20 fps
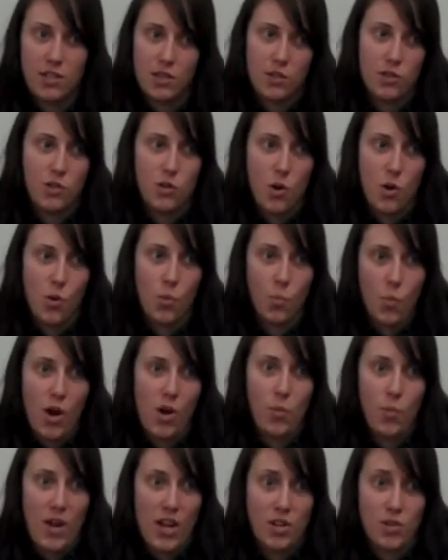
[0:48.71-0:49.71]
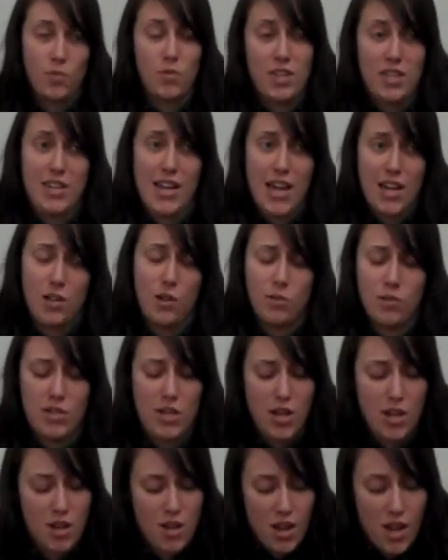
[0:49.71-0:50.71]
There's no one way to really diagnose
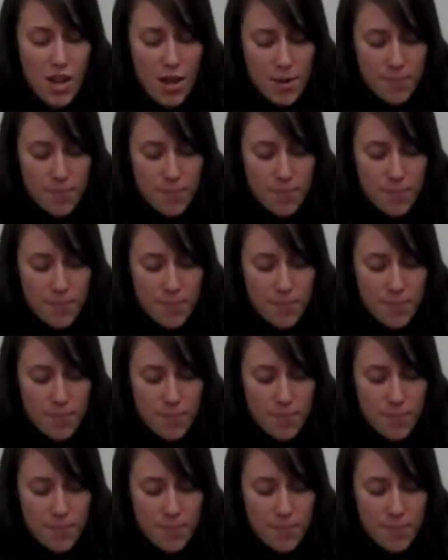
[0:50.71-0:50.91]
it.